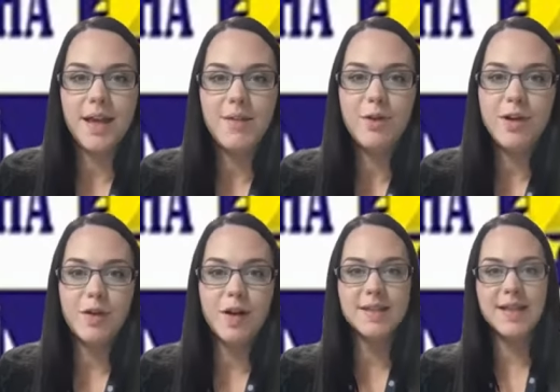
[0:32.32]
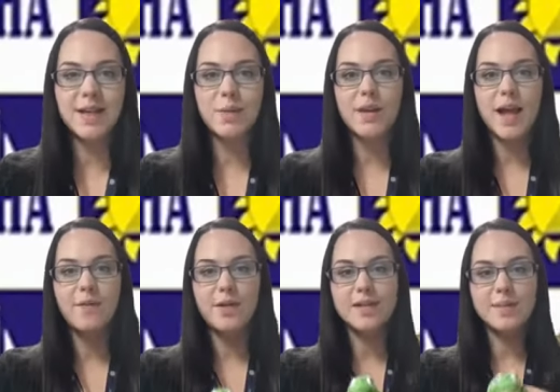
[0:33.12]
In Read Writing, we
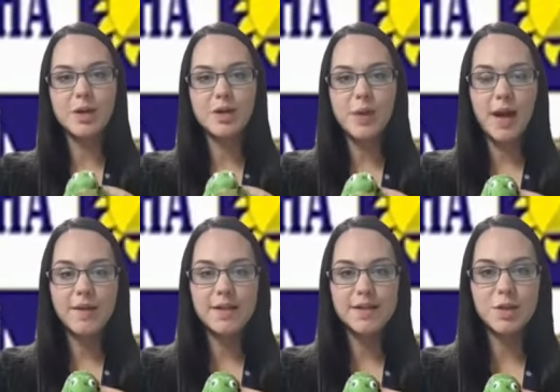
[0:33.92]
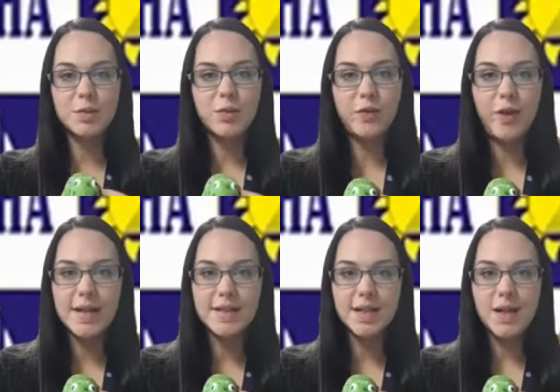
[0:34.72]
have a special character called
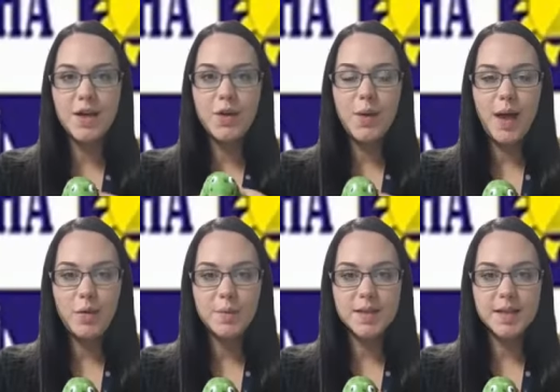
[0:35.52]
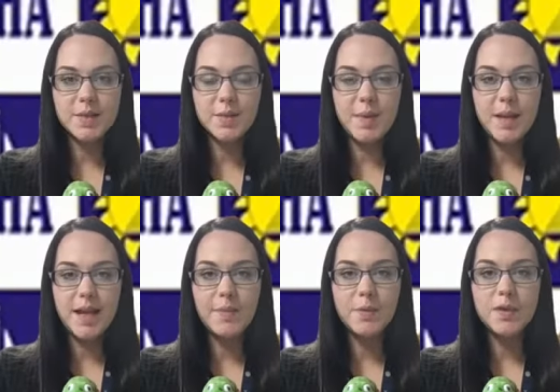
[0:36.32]
Fred, who helps us with
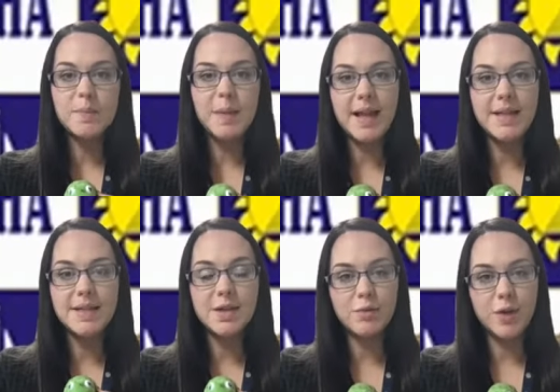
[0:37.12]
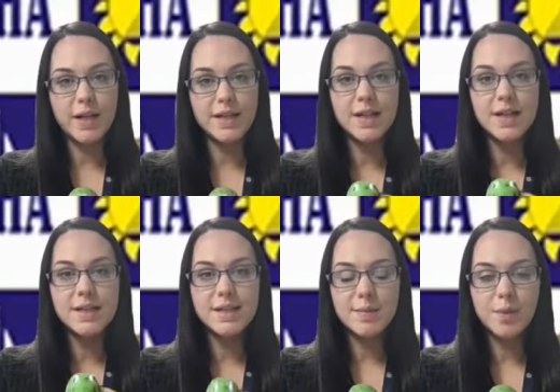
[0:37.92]
being able to blend and read
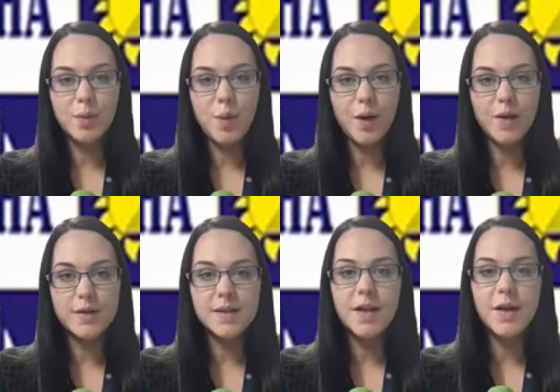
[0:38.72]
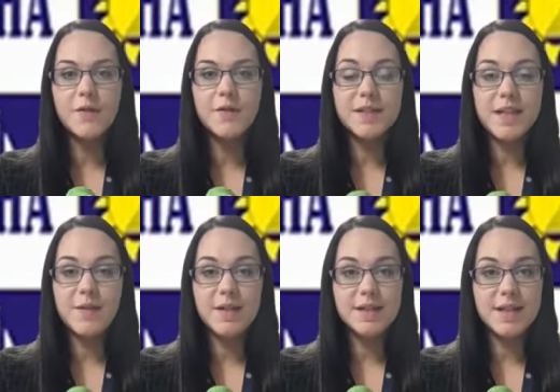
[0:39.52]
simple words of
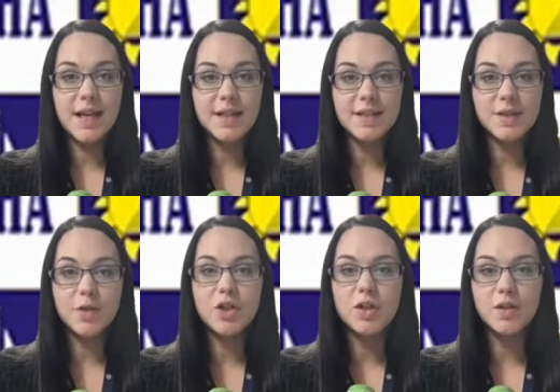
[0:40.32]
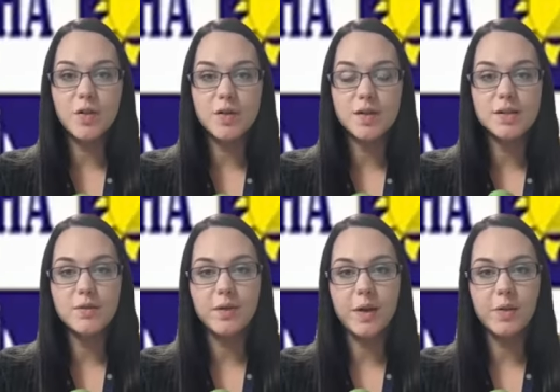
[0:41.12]
CVC letters, which is
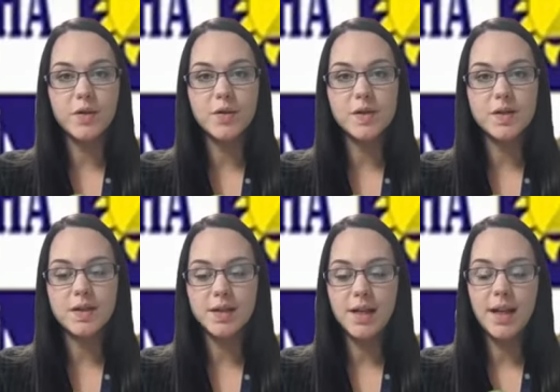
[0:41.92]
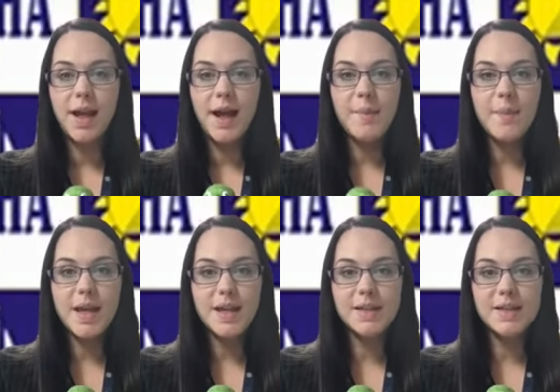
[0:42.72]
consonant, vowel, consonant, and
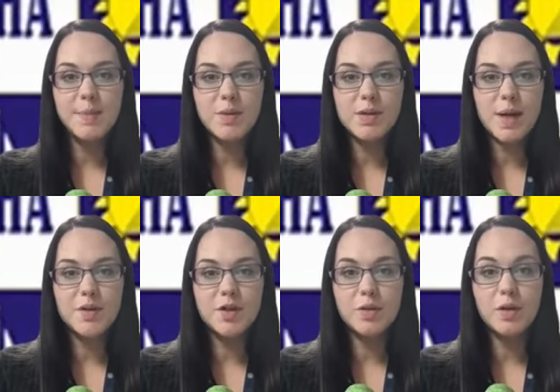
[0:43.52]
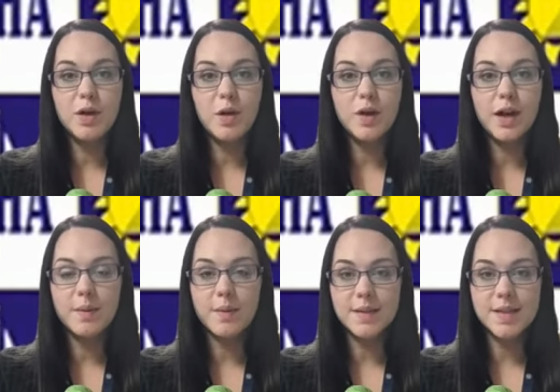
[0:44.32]
beginning to build up to
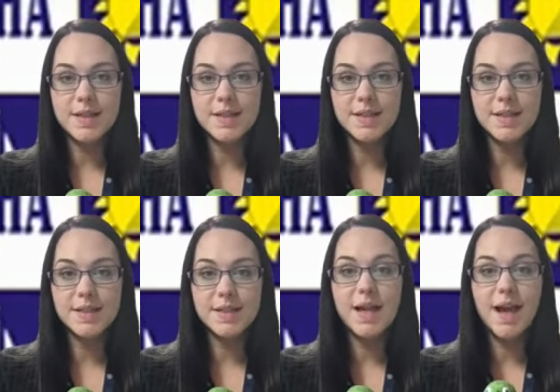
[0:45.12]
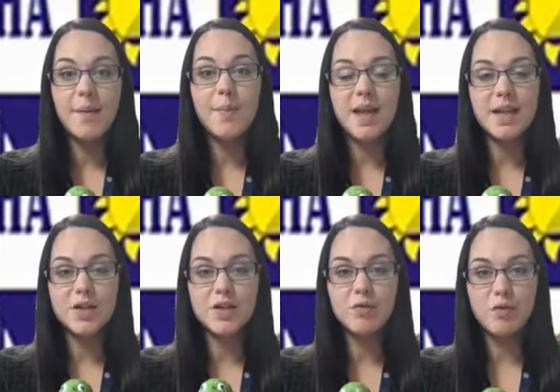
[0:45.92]
longer sentences and
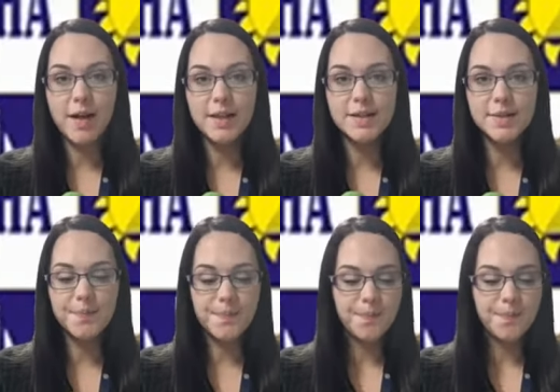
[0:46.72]
beginning to write.